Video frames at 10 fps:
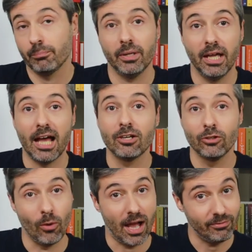But I
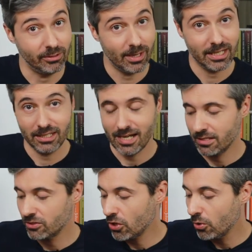don't know, I haven't read it
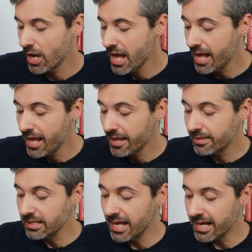yet. So
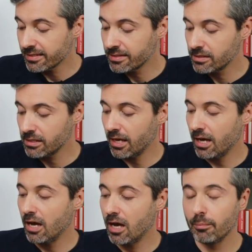the next
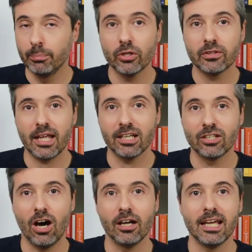book that I
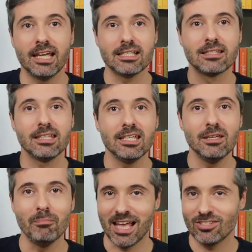got is
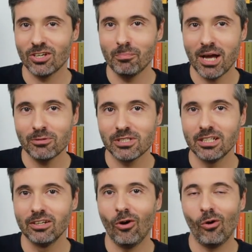The Magic
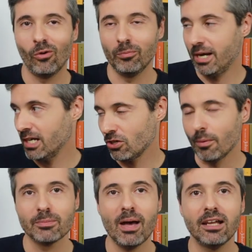Mountain by
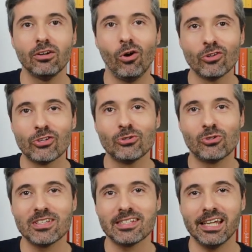Thomas Mann, also
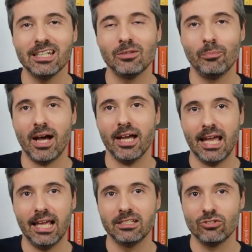translated
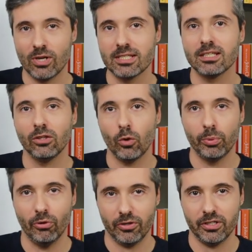by Helen Tracy Lowe
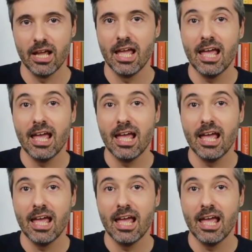Porter.